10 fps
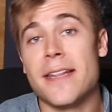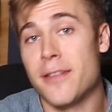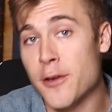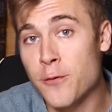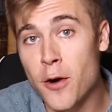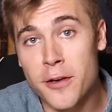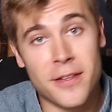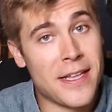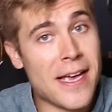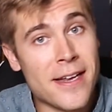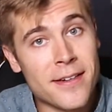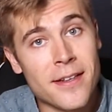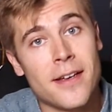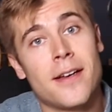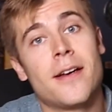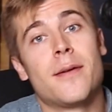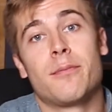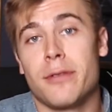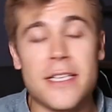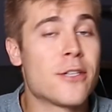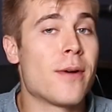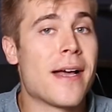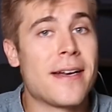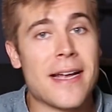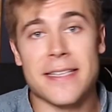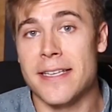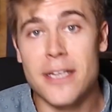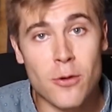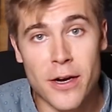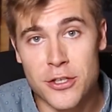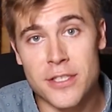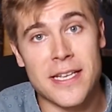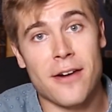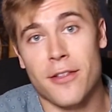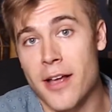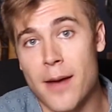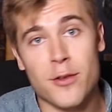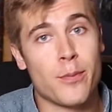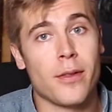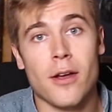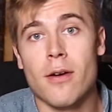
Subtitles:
it this far to the end, please go ahead and ask any questions down in the comments below.